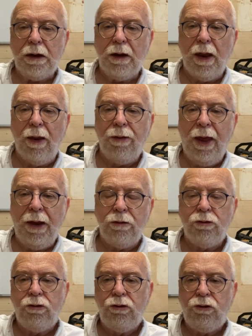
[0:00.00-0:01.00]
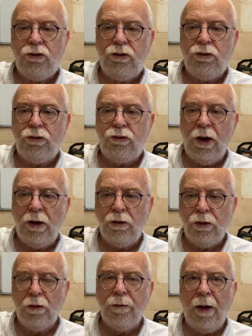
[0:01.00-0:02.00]
I then
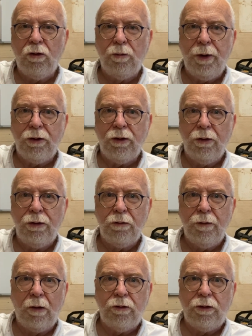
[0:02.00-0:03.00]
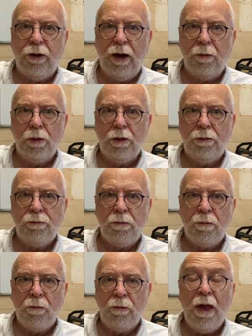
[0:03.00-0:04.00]
changed the router bits on the router table,
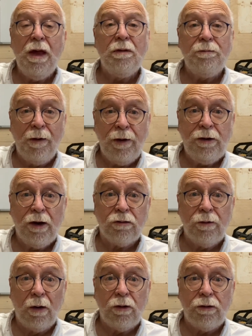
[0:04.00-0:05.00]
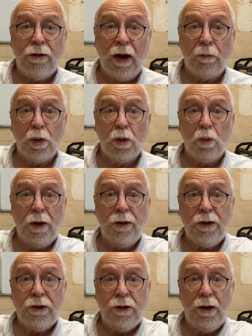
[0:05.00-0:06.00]
Veritas router table with a
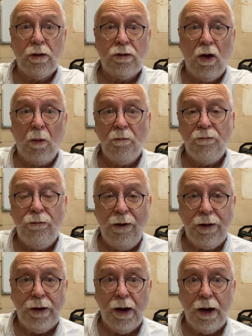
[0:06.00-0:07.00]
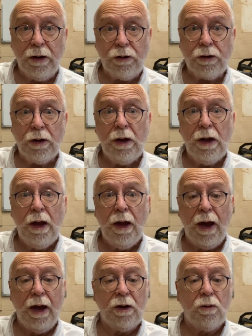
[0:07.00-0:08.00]
steel top, very nice,
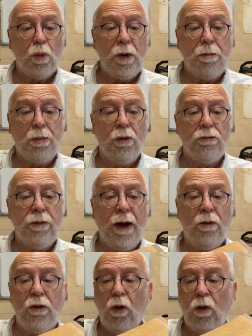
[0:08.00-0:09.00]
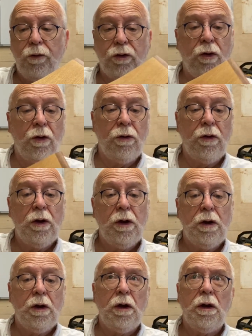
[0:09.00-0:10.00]
and we put roundovers on.
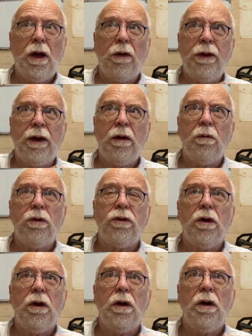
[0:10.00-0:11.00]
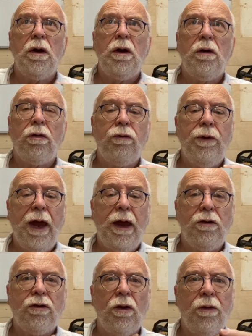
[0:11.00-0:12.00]
I think it was
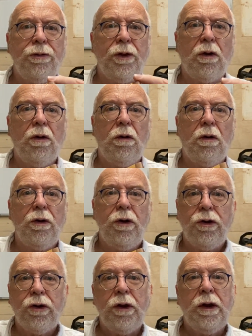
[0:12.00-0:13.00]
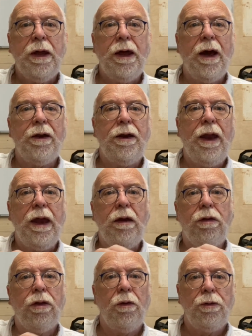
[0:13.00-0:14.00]
3/8 on the corners and an
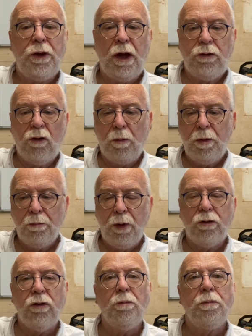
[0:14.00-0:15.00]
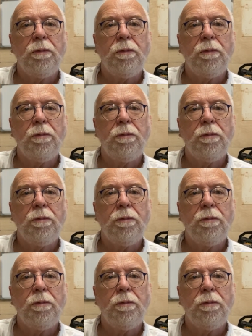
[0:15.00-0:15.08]
1/8 on the top and bottom.